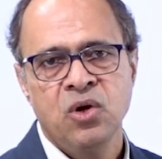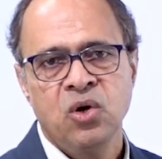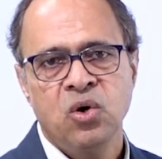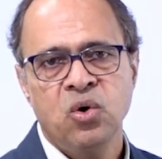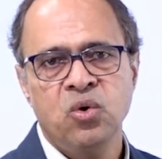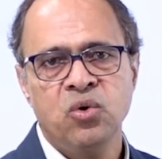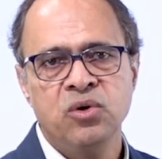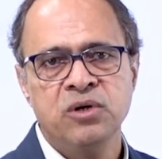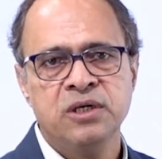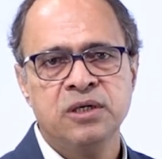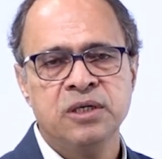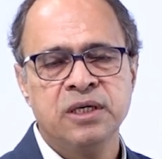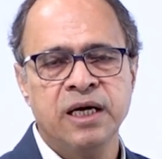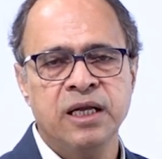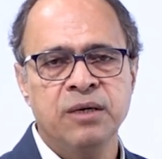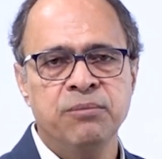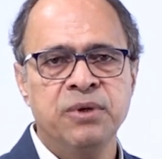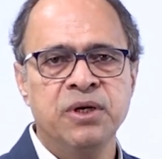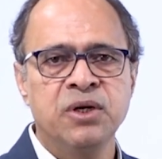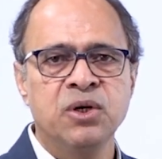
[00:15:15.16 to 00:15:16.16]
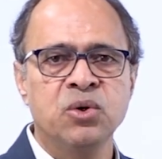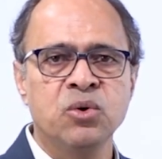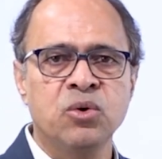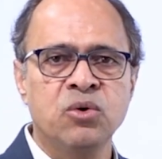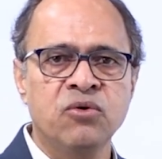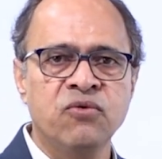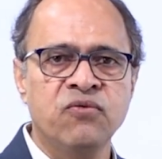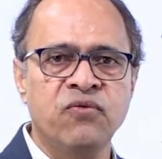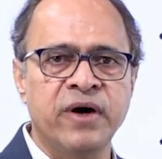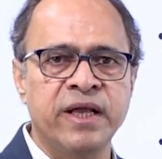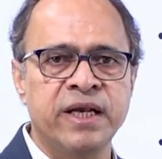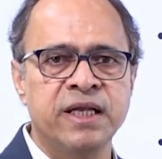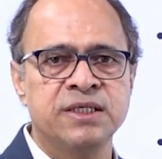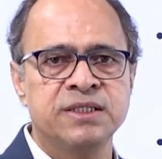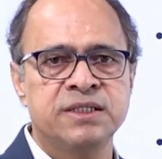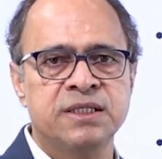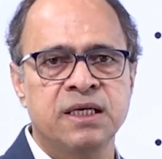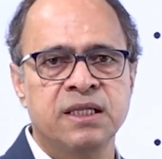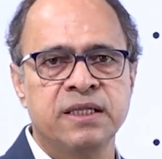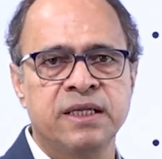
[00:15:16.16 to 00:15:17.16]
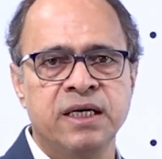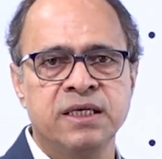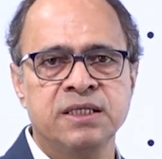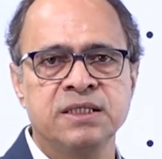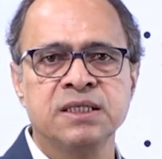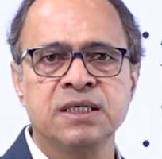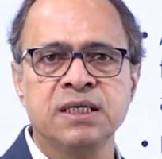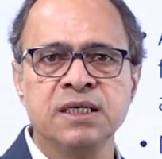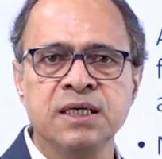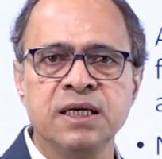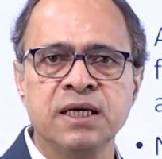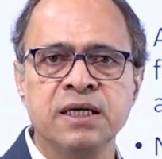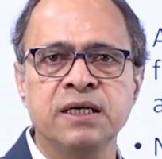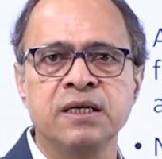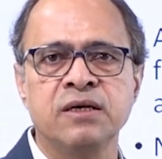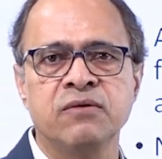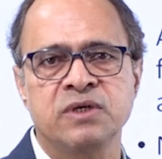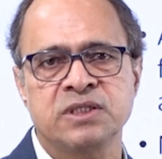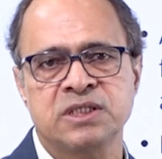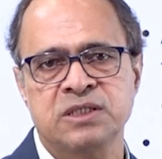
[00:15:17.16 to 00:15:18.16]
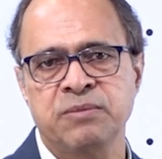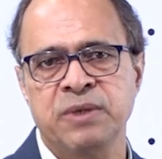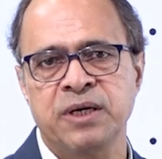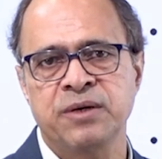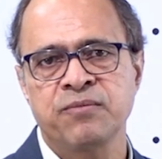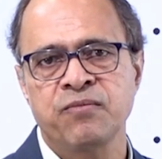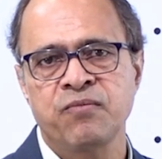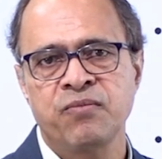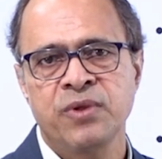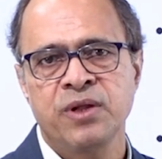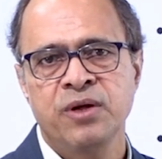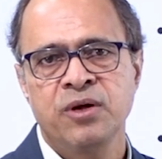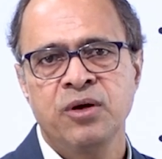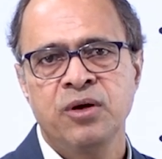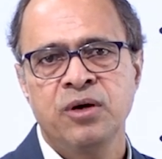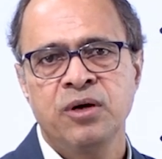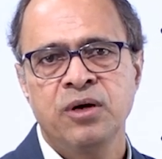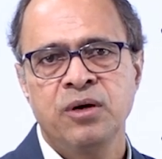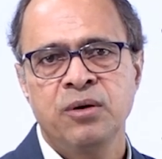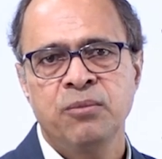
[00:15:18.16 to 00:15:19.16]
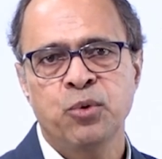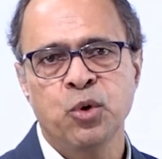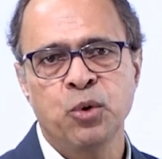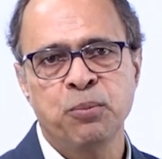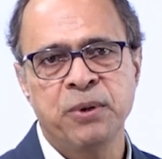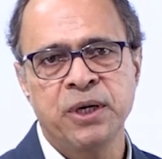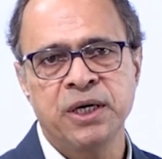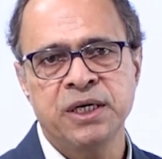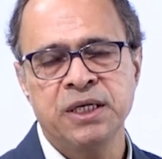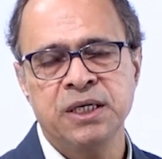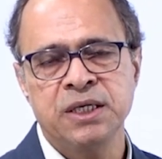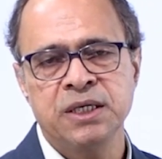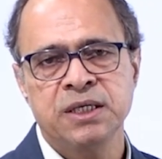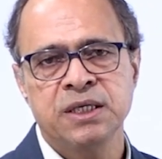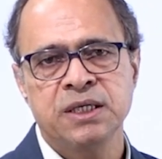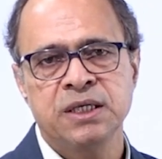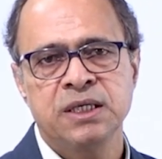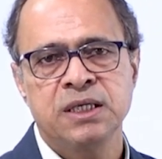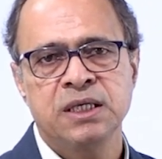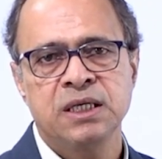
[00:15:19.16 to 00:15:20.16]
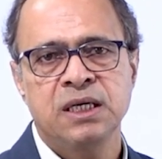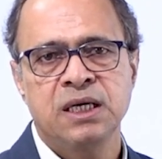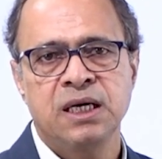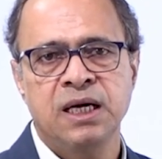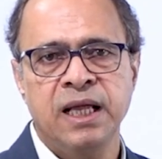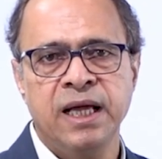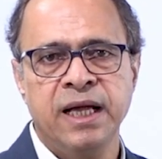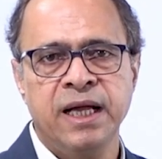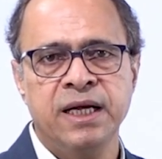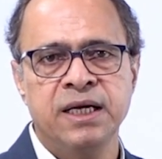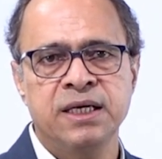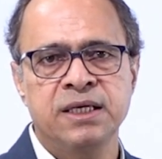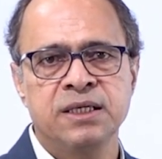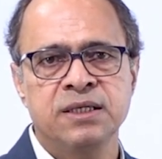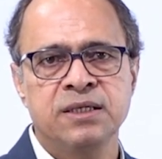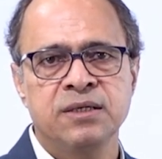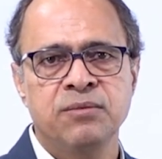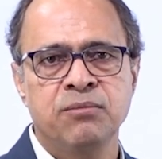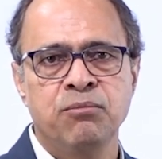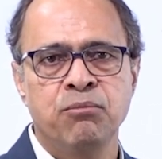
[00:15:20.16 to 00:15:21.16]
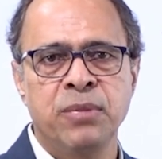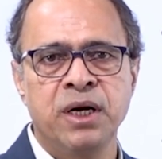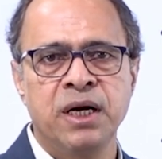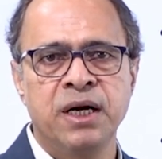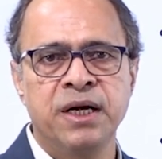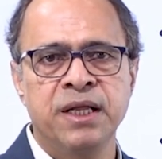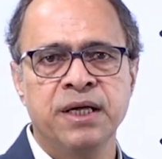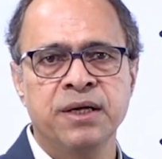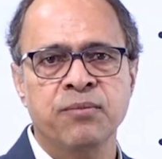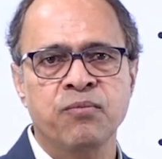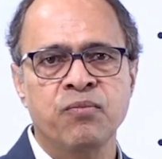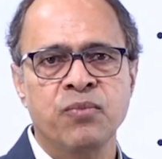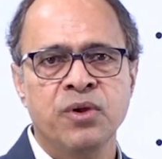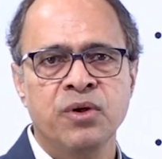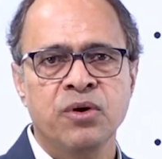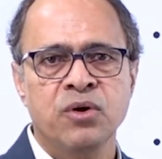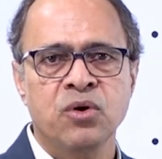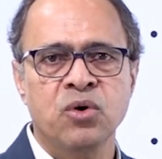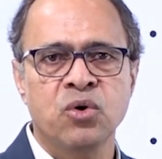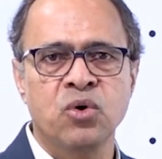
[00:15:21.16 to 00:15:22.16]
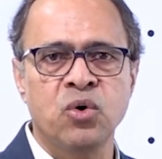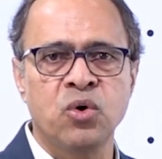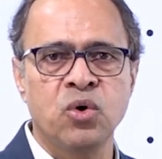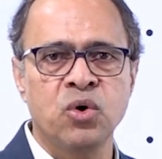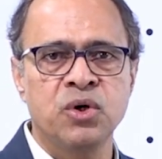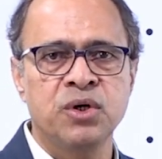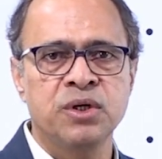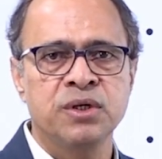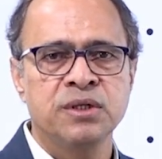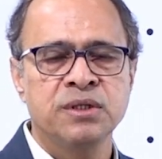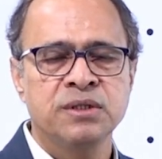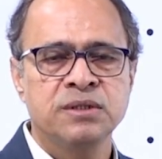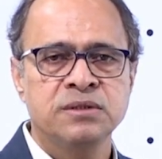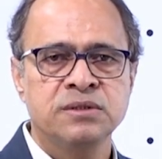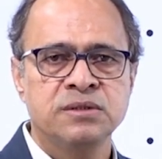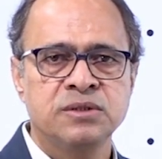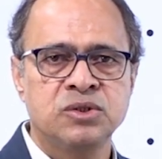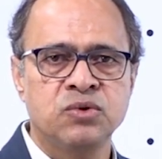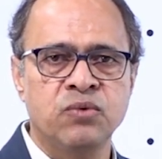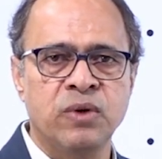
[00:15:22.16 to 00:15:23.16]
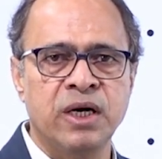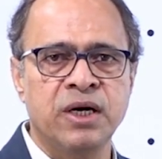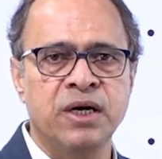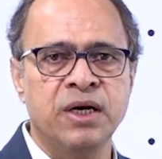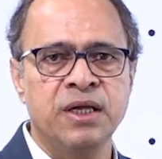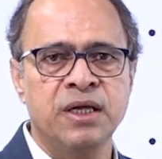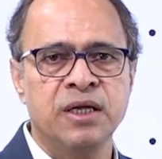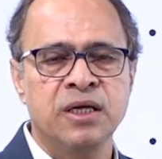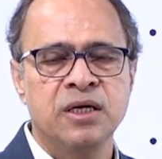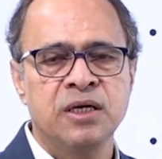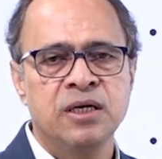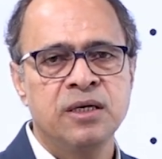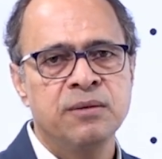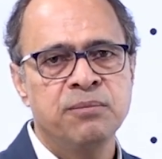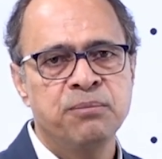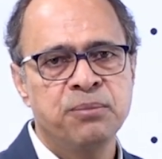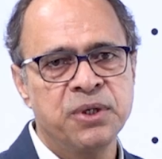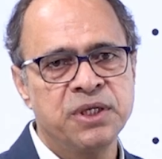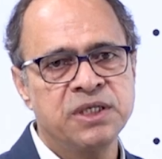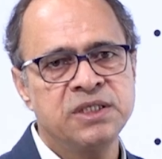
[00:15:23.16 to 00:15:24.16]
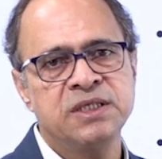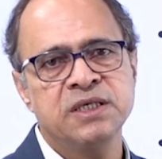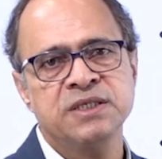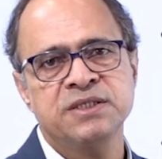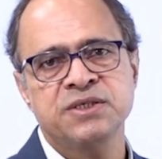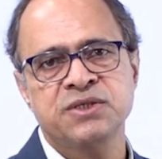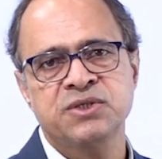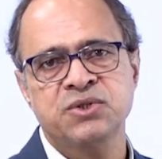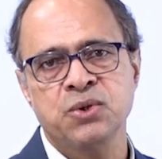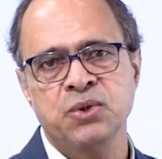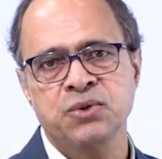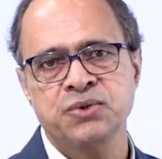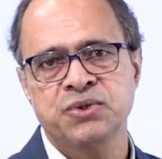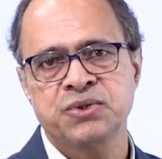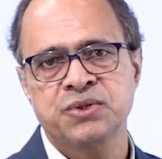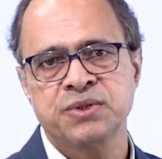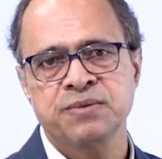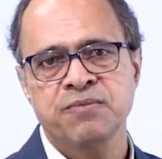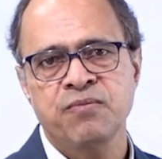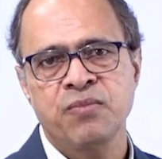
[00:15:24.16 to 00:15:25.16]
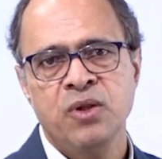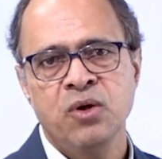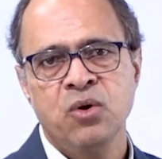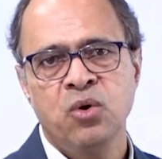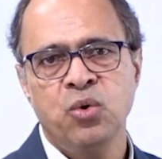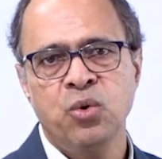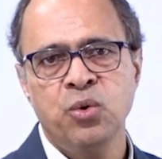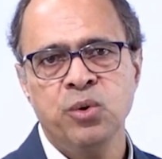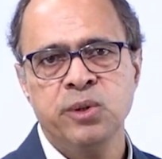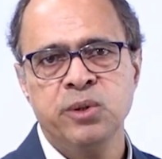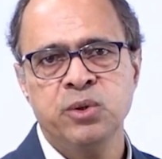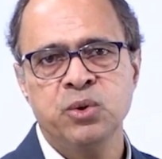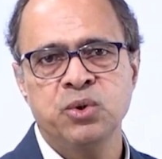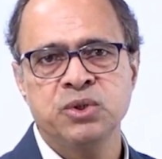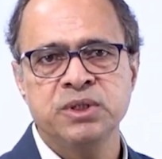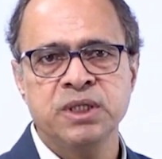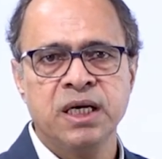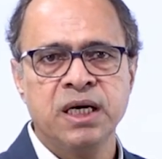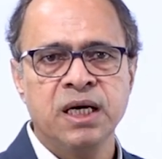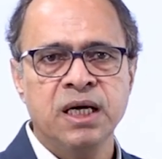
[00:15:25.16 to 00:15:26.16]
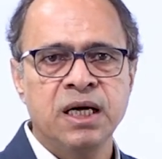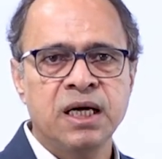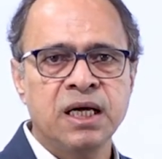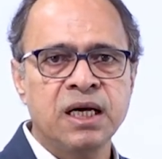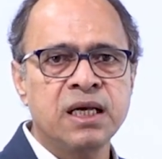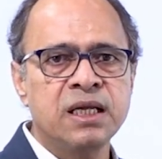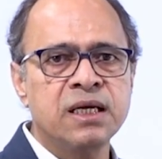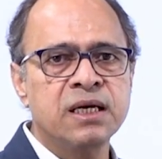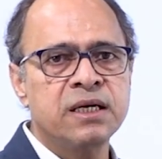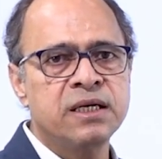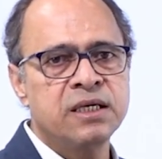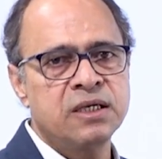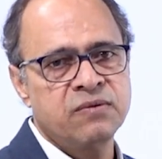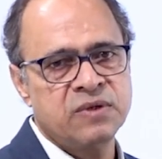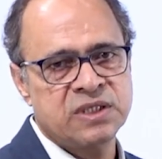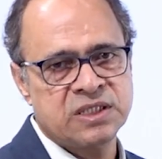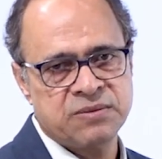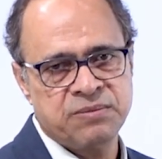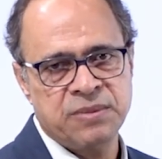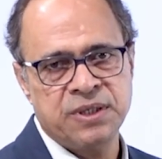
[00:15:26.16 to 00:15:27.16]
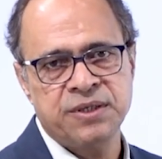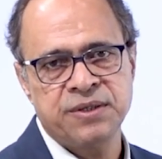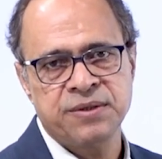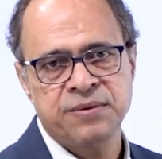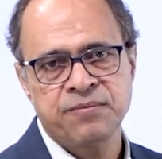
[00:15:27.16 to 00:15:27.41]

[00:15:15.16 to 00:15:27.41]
Or it can be non-financial, that is real investment, property, land, building, gold, jewelry, precious stones, all those are real investment.